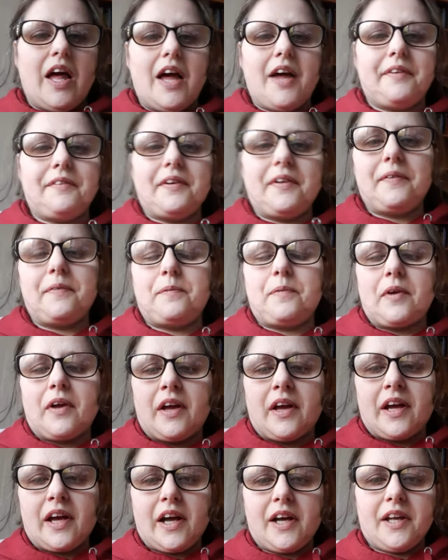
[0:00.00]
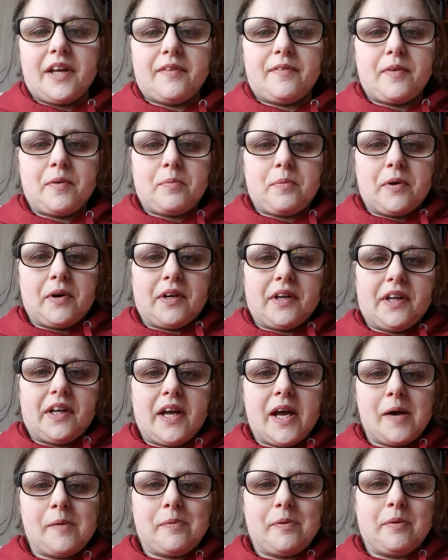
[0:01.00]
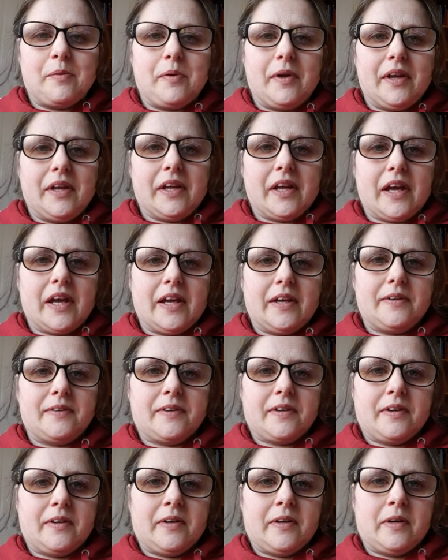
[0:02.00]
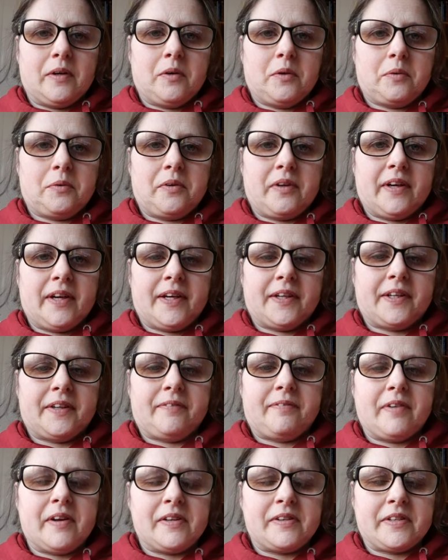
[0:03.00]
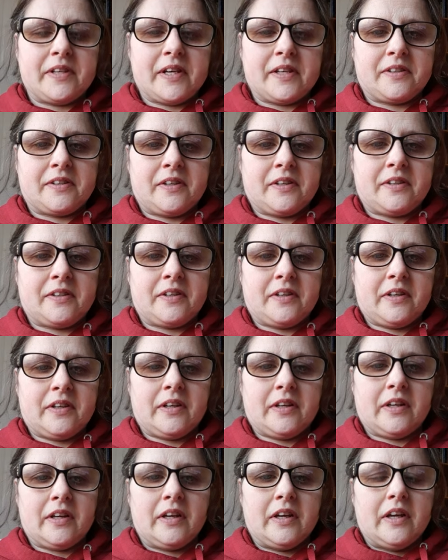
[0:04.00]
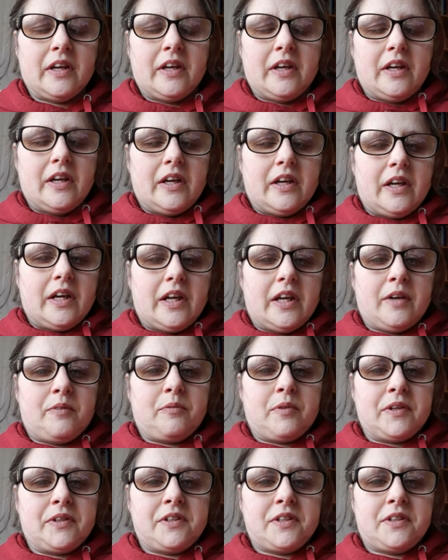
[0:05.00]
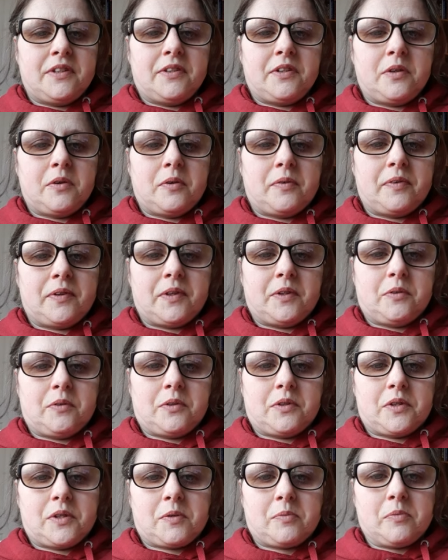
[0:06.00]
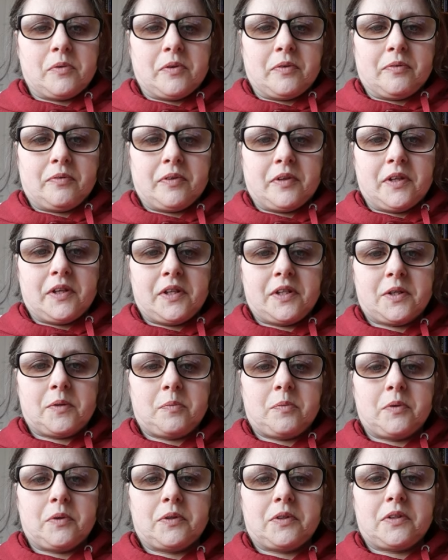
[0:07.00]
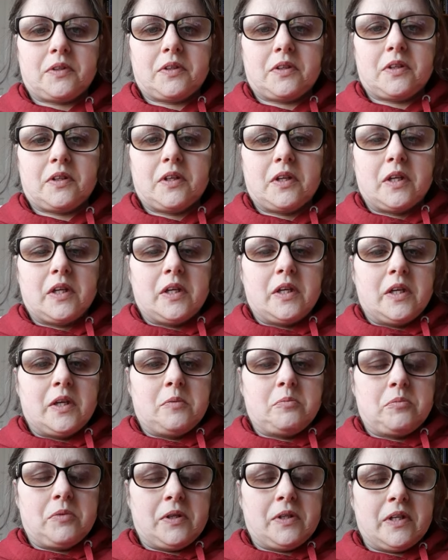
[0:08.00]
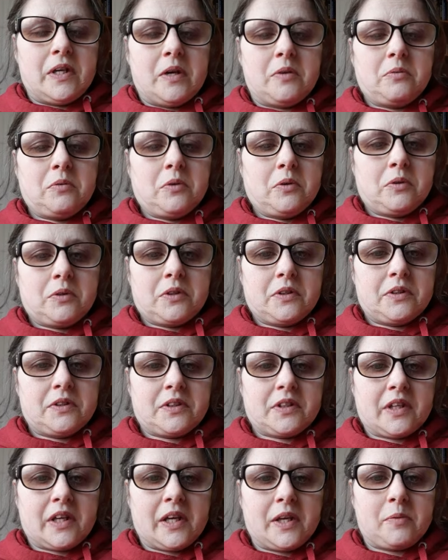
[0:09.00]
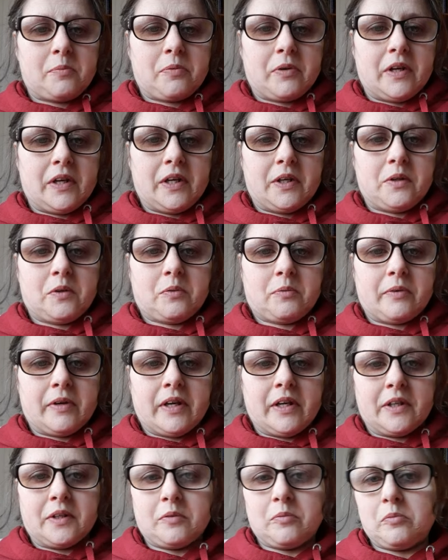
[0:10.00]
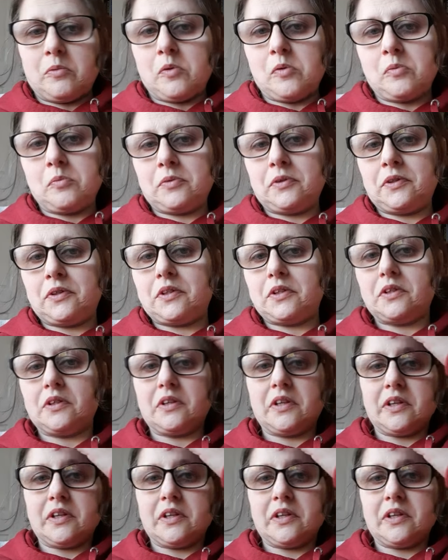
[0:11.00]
Hi everybody, happy weekend. I hope you had a fantastic day. I did do a video this morning for you, but my downloadings keep playing up at the moment.